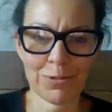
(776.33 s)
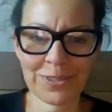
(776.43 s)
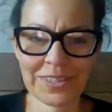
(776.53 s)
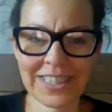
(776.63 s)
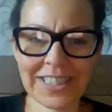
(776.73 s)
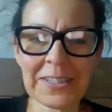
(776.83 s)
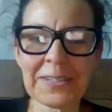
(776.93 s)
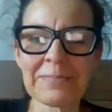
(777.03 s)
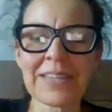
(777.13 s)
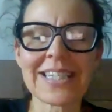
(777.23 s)
what you want
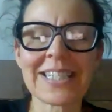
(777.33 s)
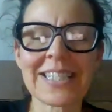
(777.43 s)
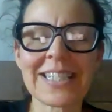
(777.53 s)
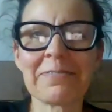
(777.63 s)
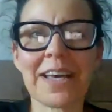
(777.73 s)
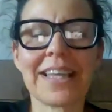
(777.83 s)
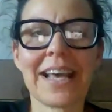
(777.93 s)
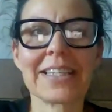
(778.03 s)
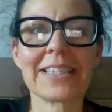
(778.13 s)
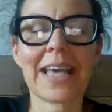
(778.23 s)
and stuff
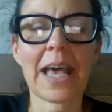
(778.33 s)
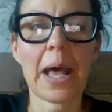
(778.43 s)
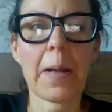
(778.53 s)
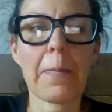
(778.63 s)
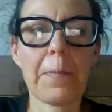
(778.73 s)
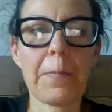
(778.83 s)
like that.